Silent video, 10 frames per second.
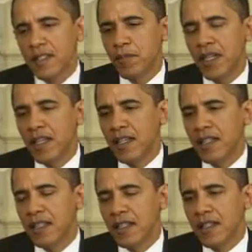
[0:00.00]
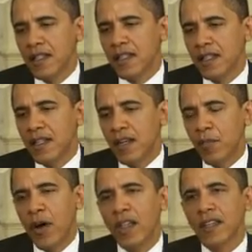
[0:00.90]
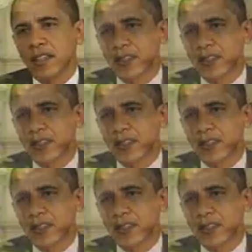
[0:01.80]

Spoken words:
to be appalling.